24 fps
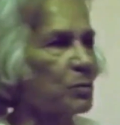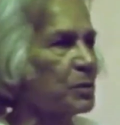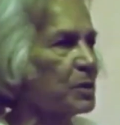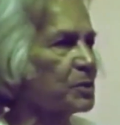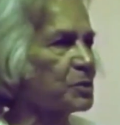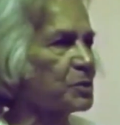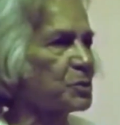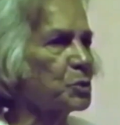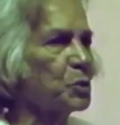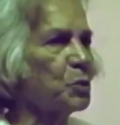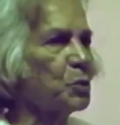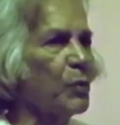
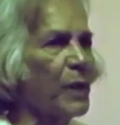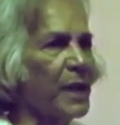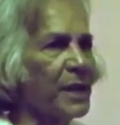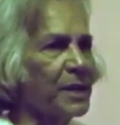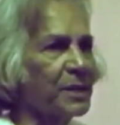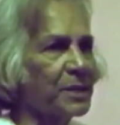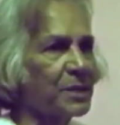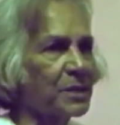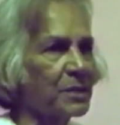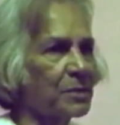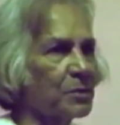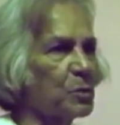moment
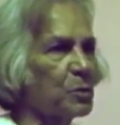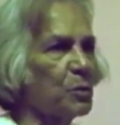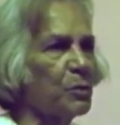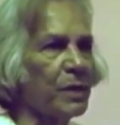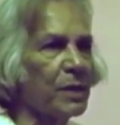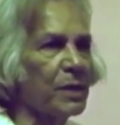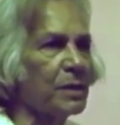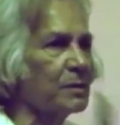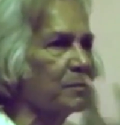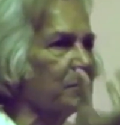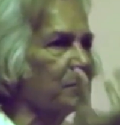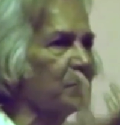onwards you wait
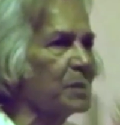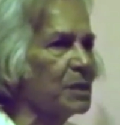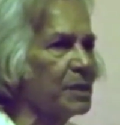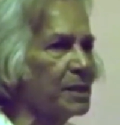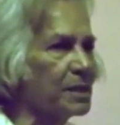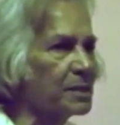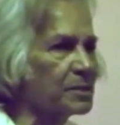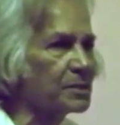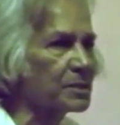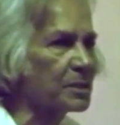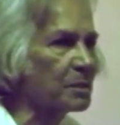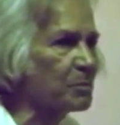to
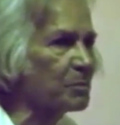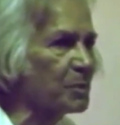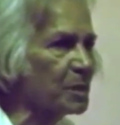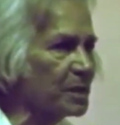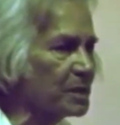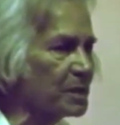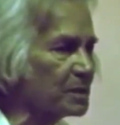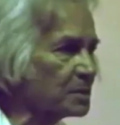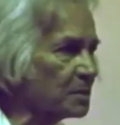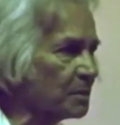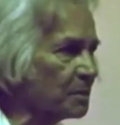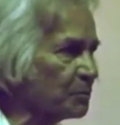win
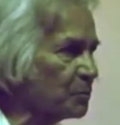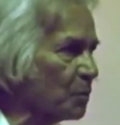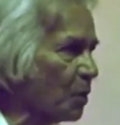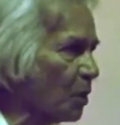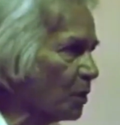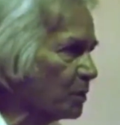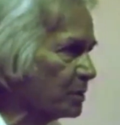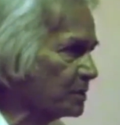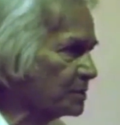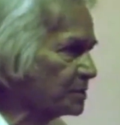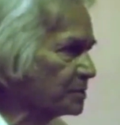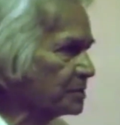millions and
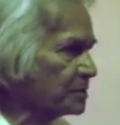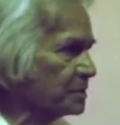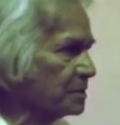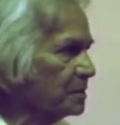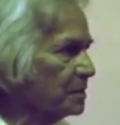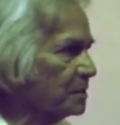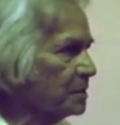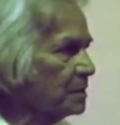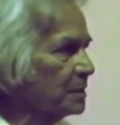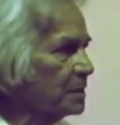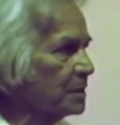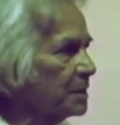millions of
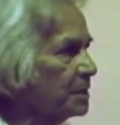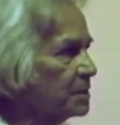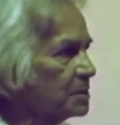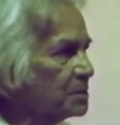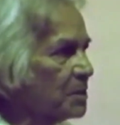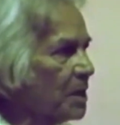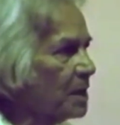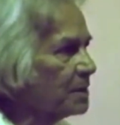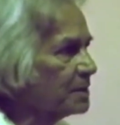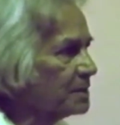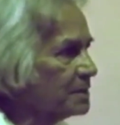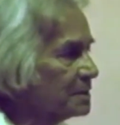dollars.
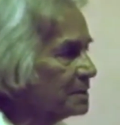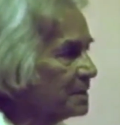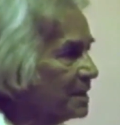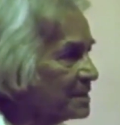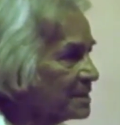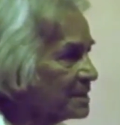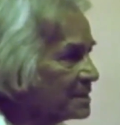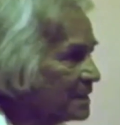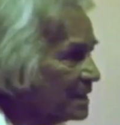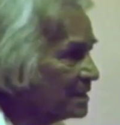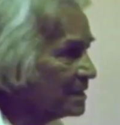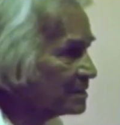It is
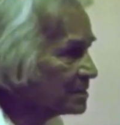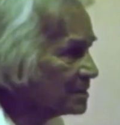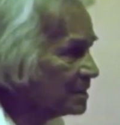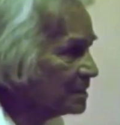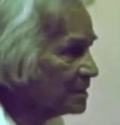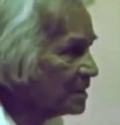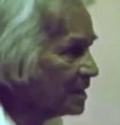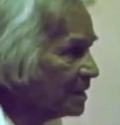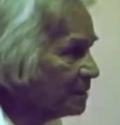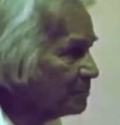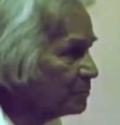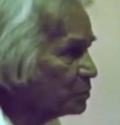not in that
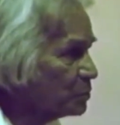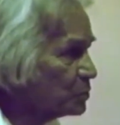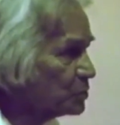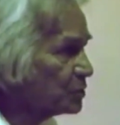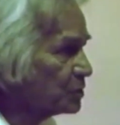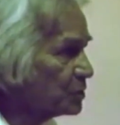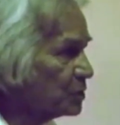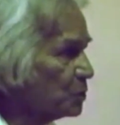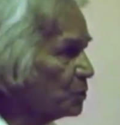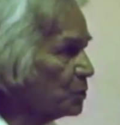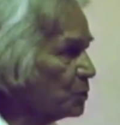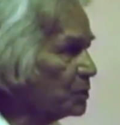sense that
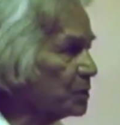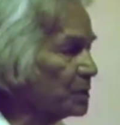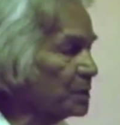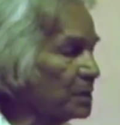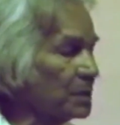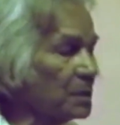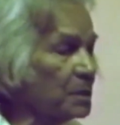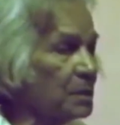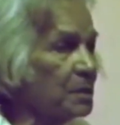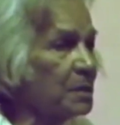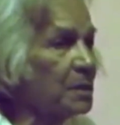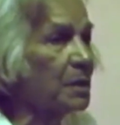I am
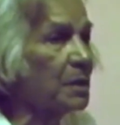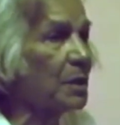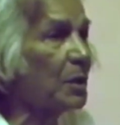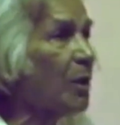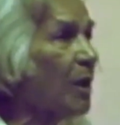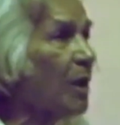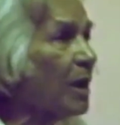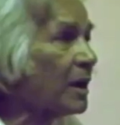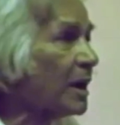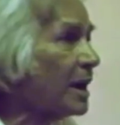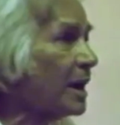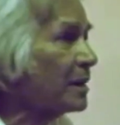using the word
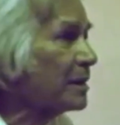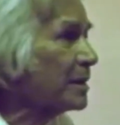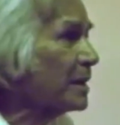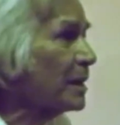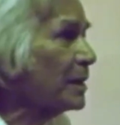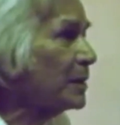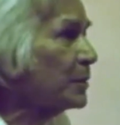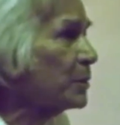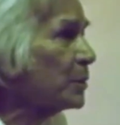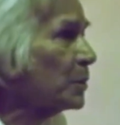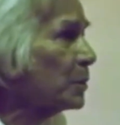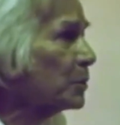
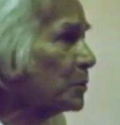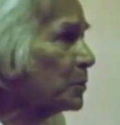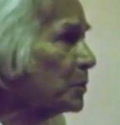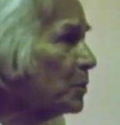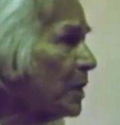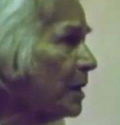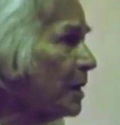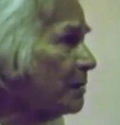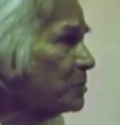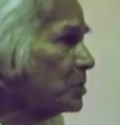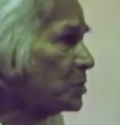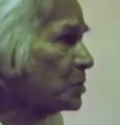luck. I
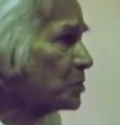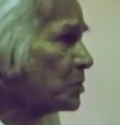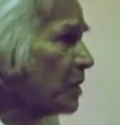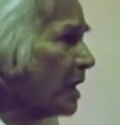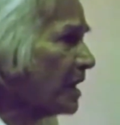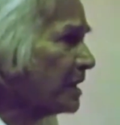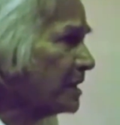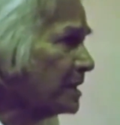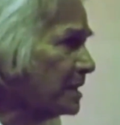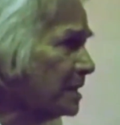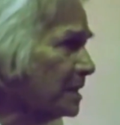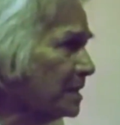really don't know.
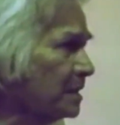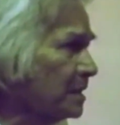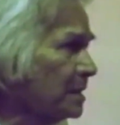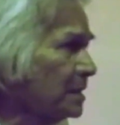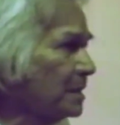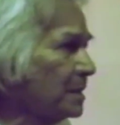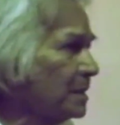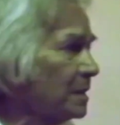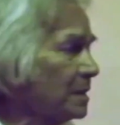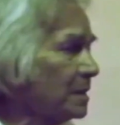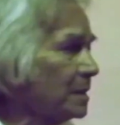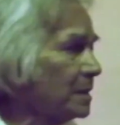I am just
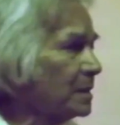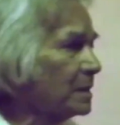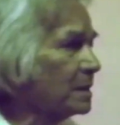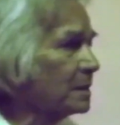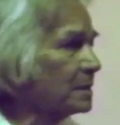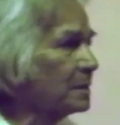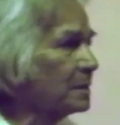lucky